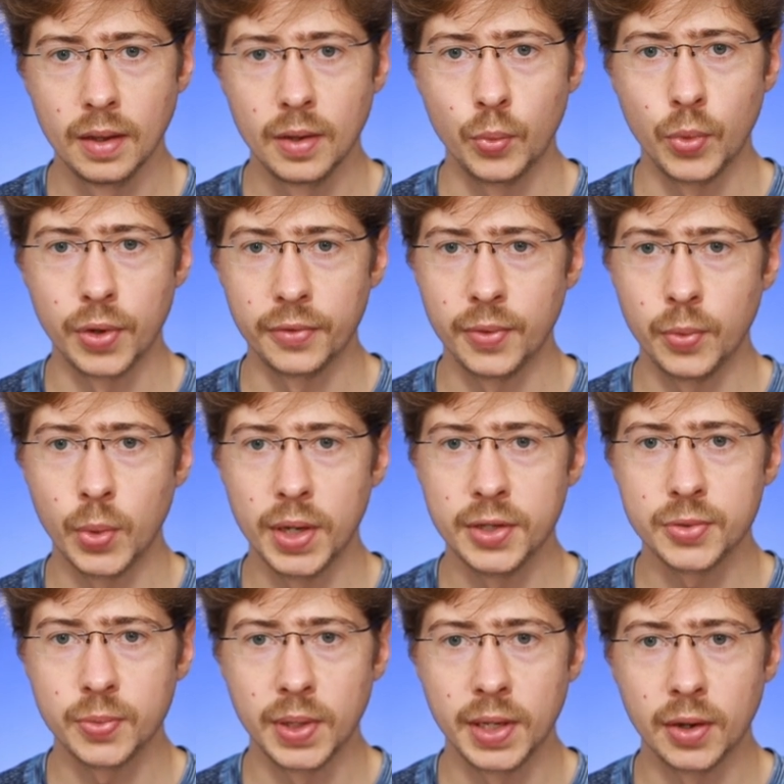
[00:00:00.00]
One of the
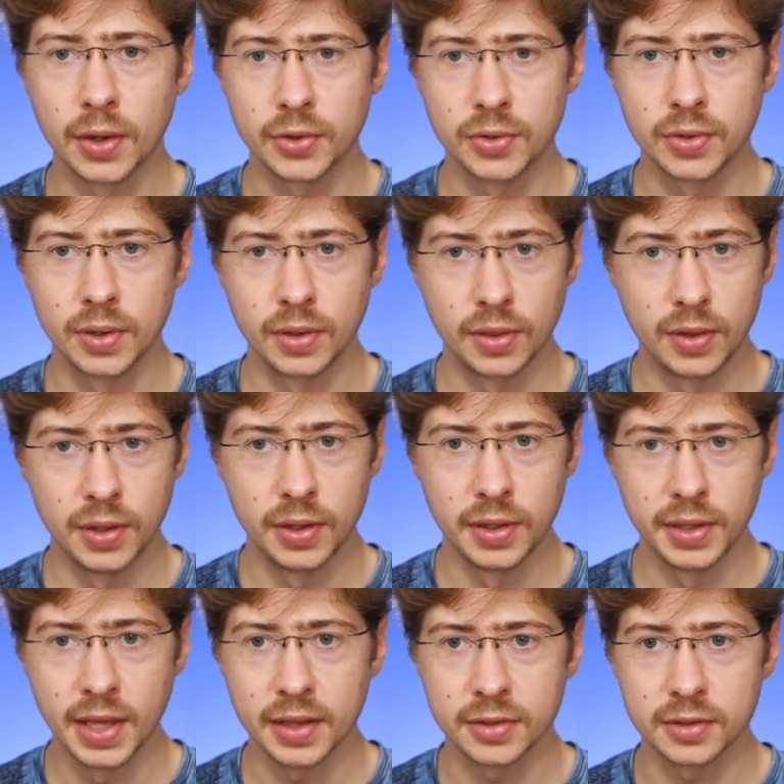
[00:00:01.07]
ways we got the
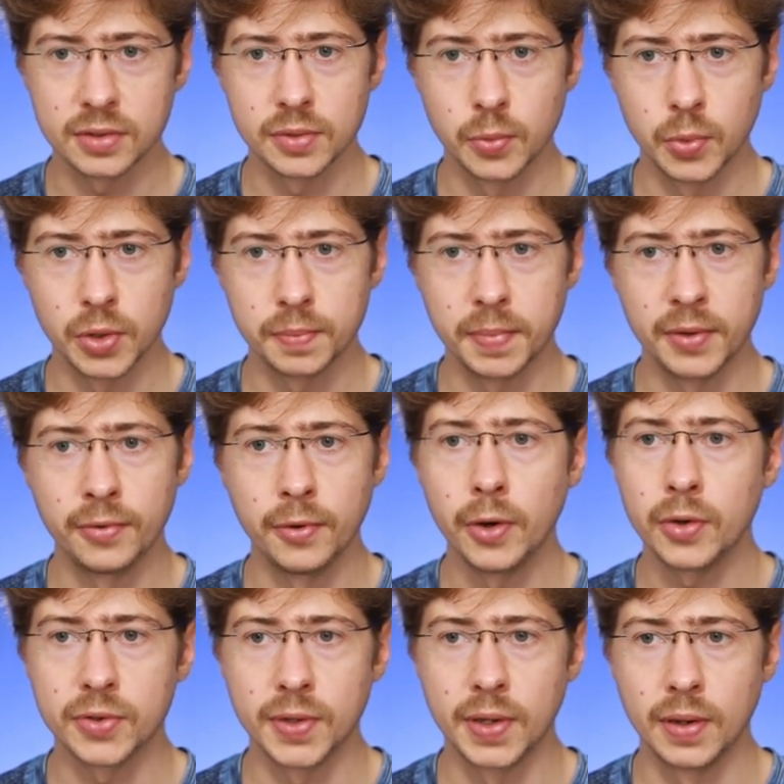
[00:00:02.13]
yes was by
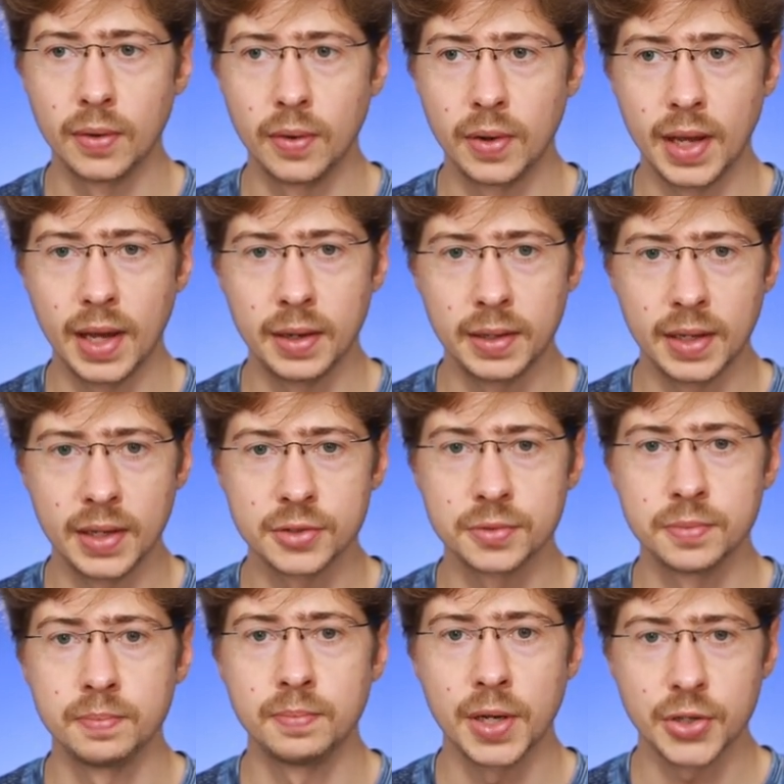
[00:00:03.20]
focusing on adding as
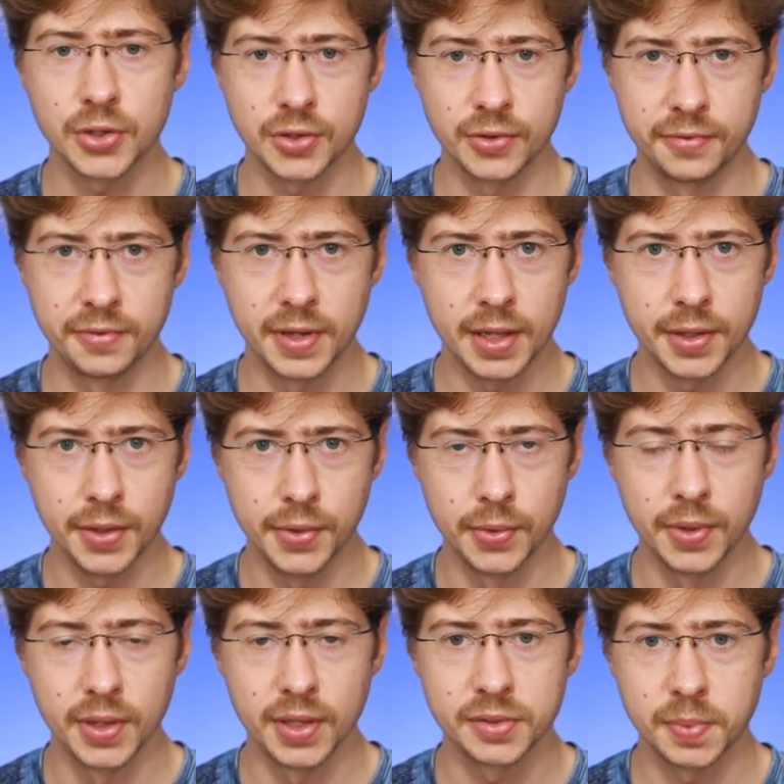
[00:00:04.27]
much value
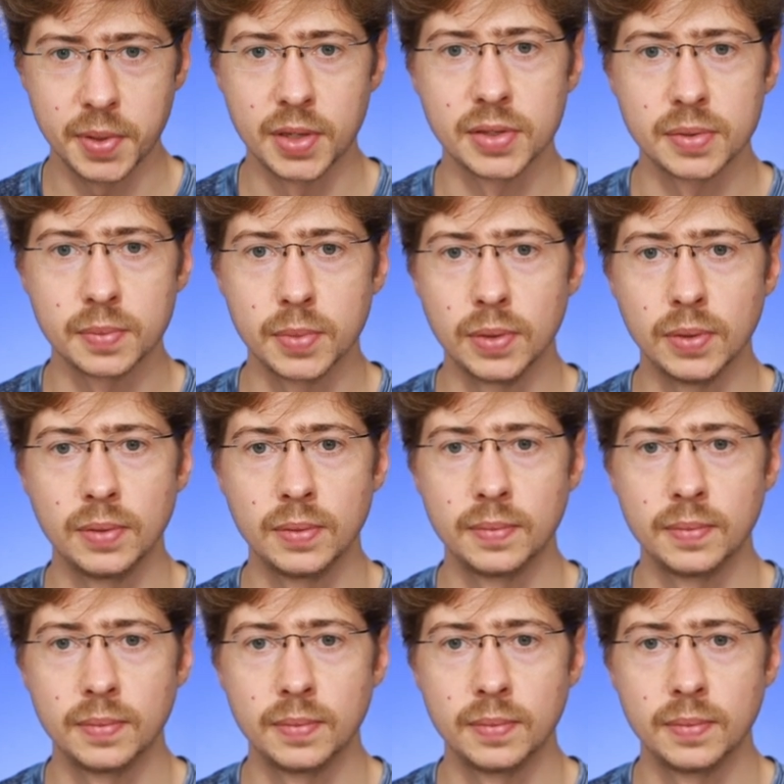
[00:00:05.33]
as possible.